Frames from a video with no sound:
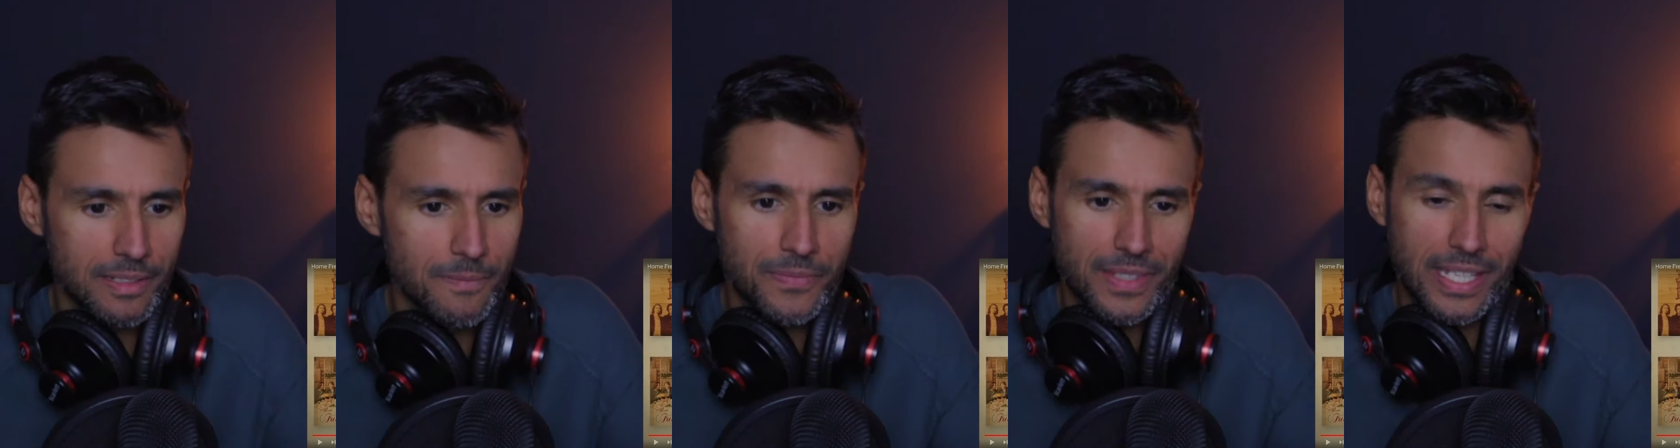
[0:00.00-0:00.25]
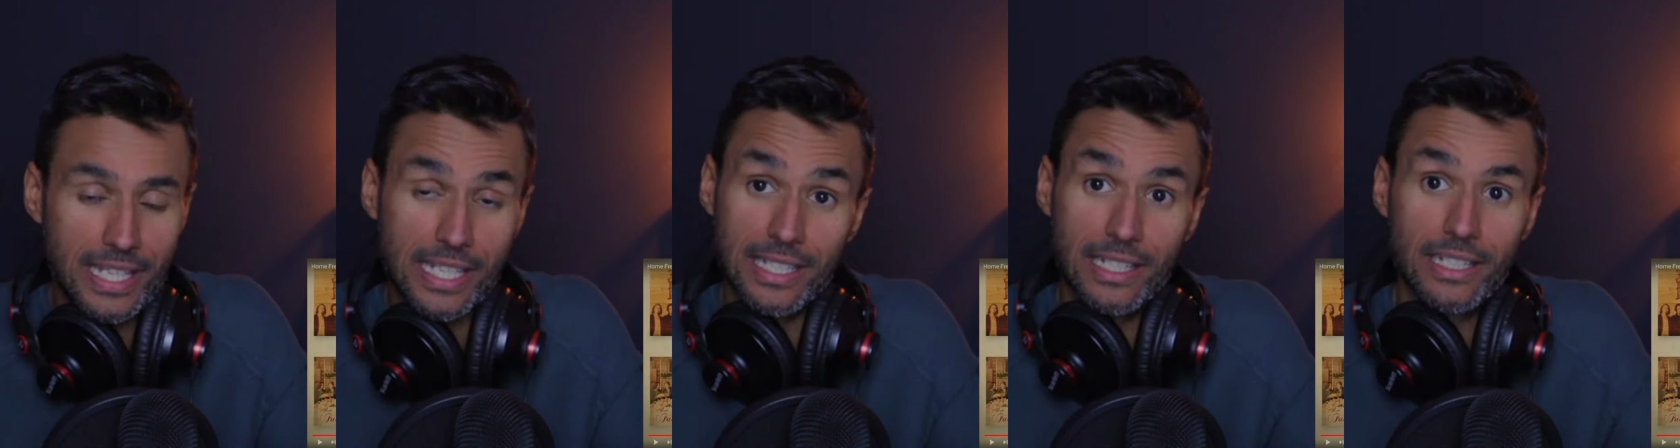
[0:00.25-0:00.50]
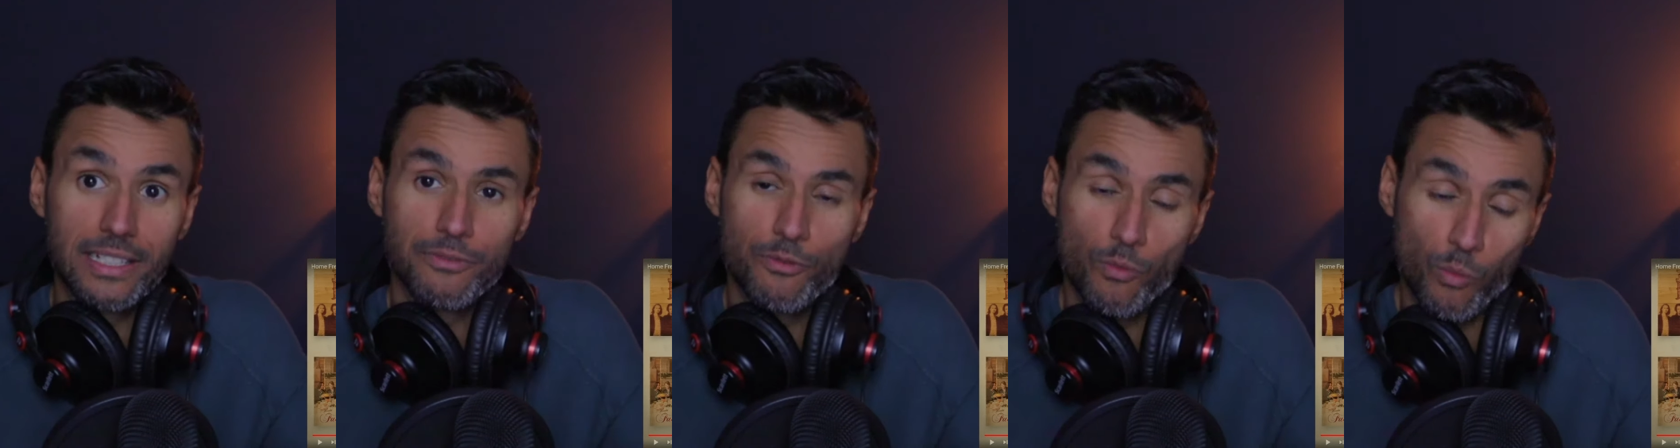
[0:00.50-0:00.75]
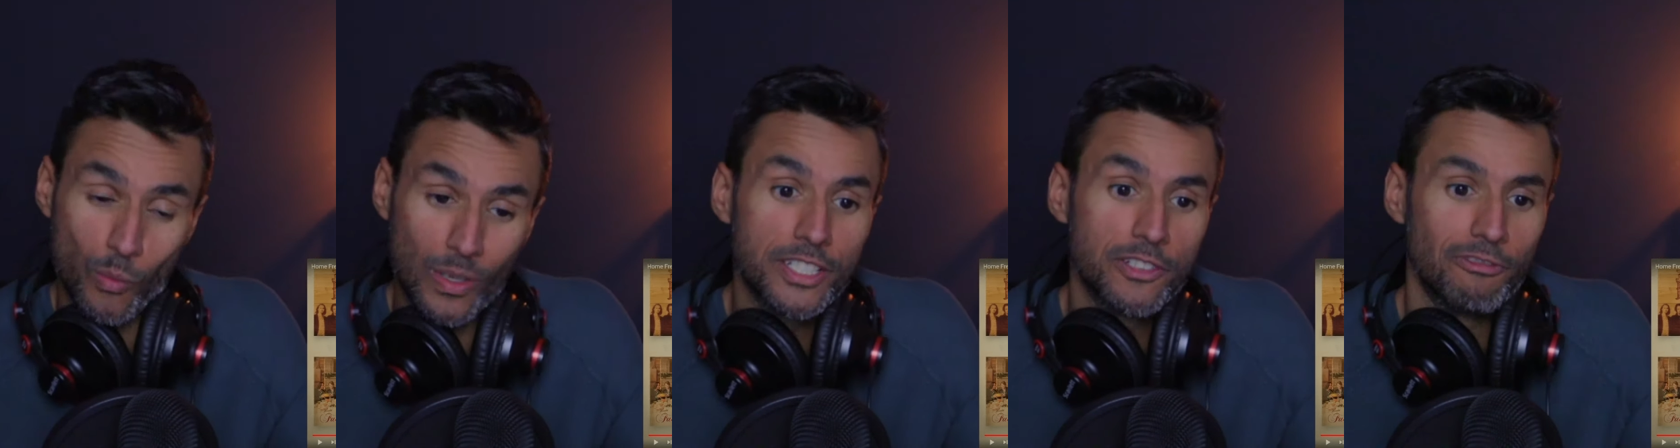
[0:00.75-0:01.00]
And it, eh,
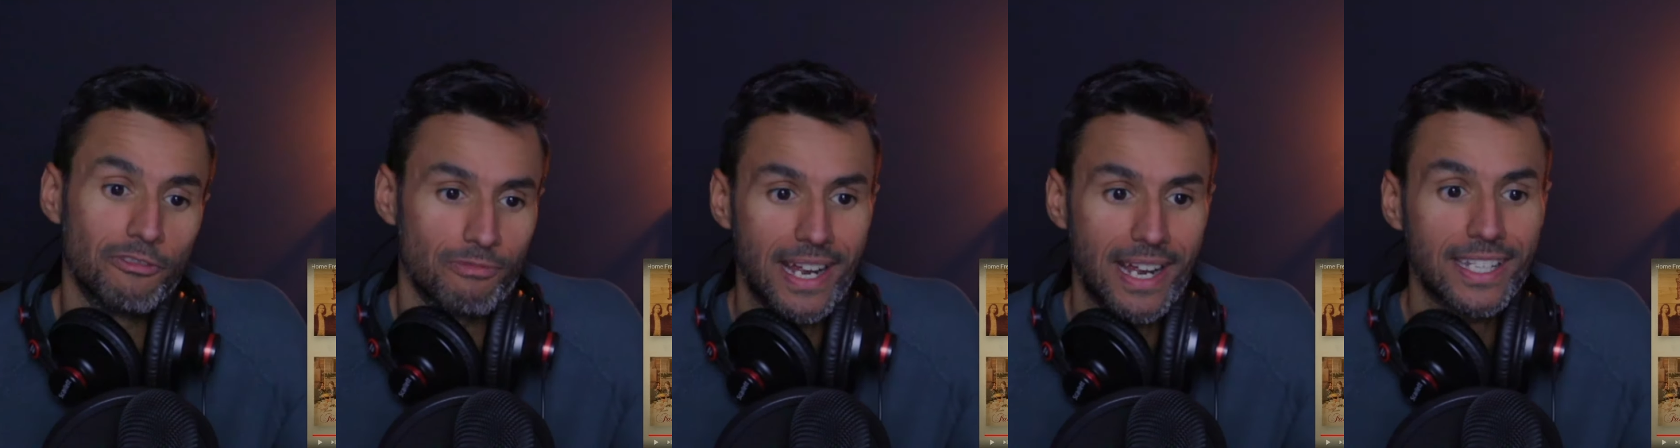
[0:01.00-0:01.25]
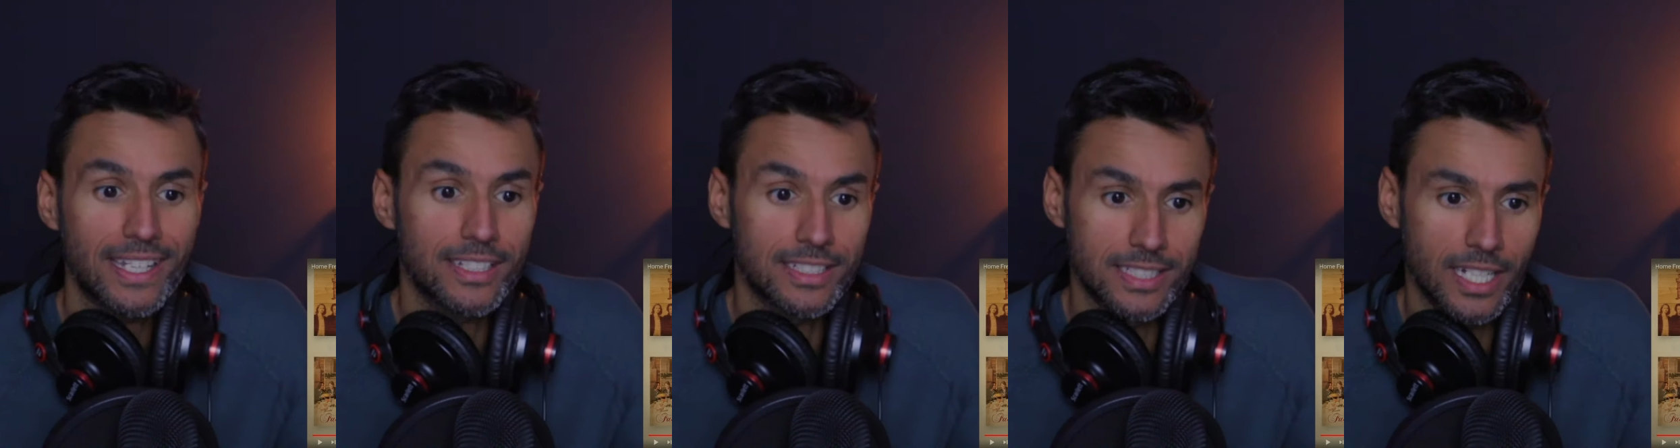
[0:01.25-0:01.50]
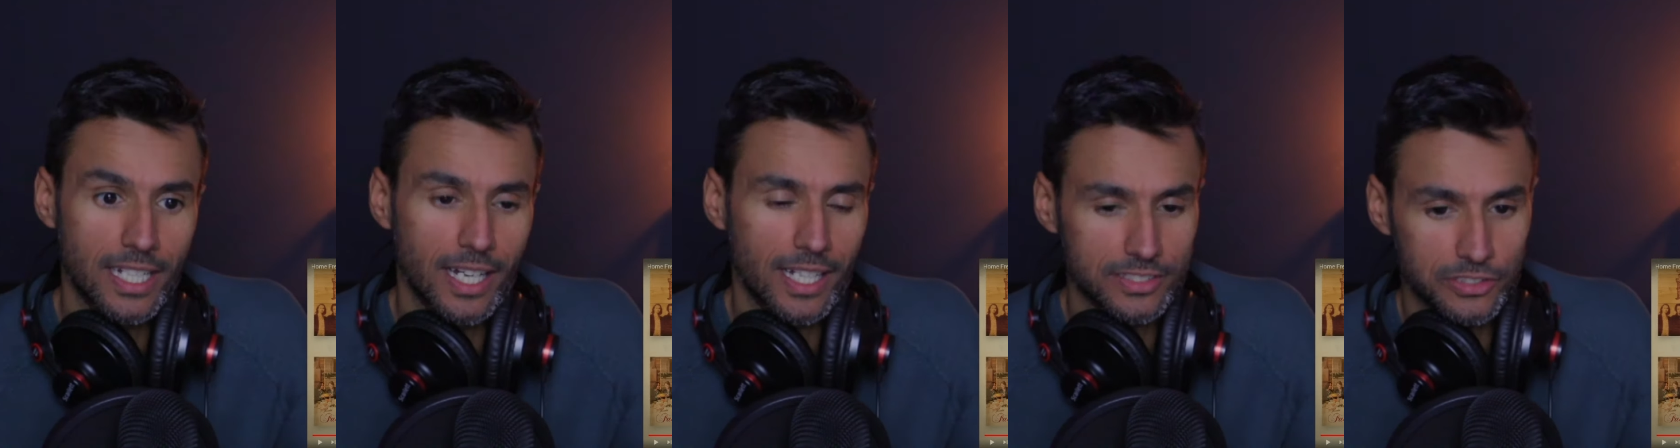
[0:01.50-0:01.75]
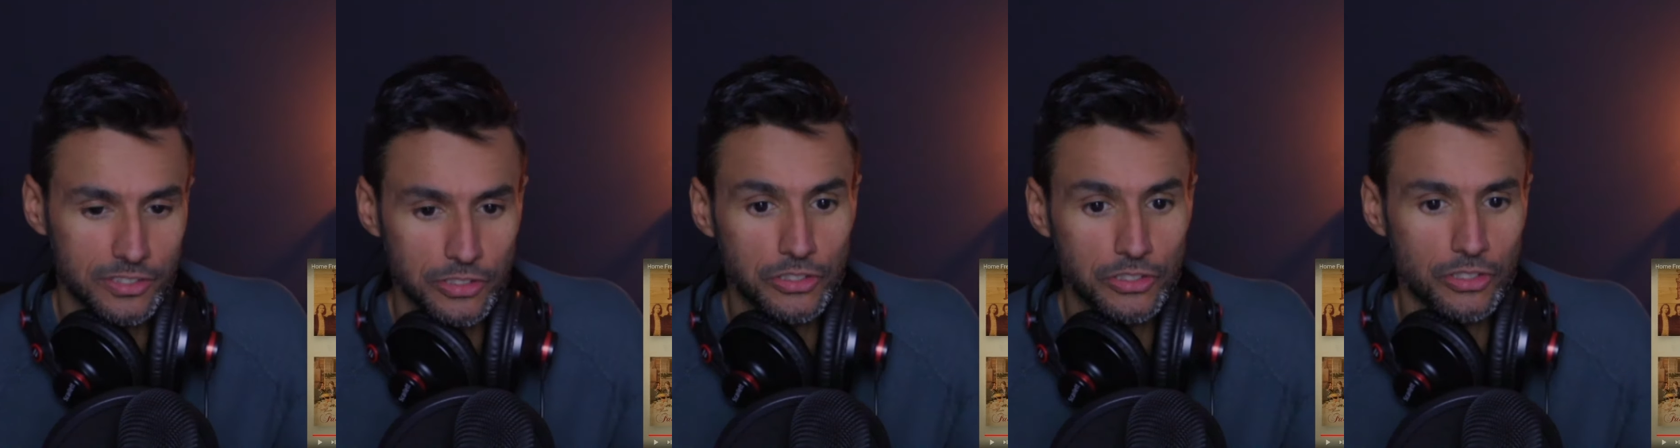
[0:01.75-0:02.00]
when you
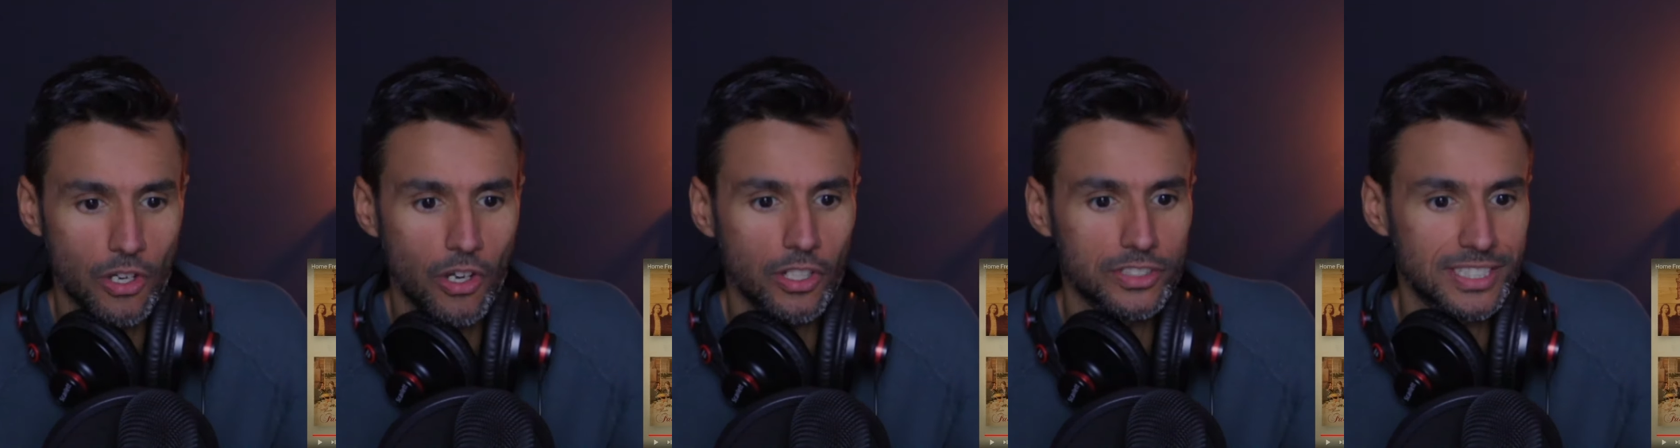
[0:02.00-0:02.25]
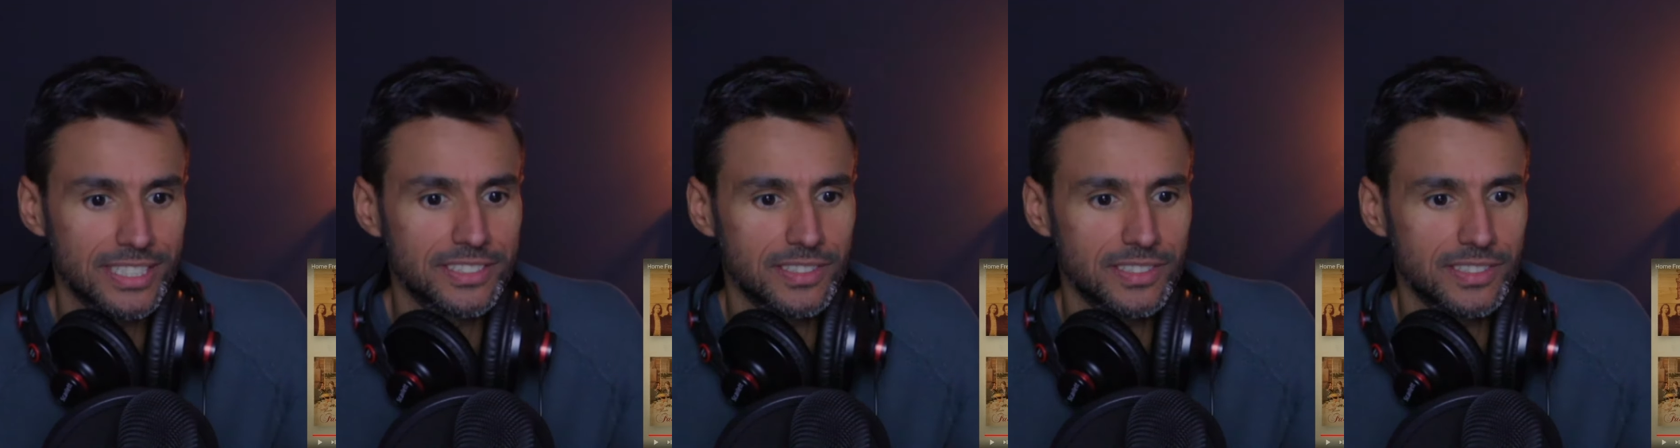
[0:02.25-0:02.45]
recognize the songs,